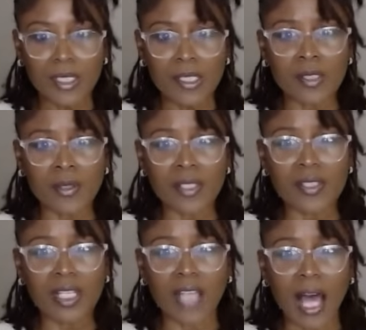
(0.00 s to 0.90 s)
So there's
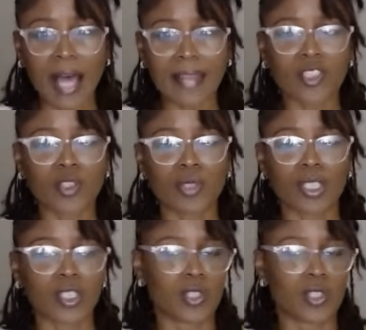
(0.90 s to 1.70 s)
a lot that you can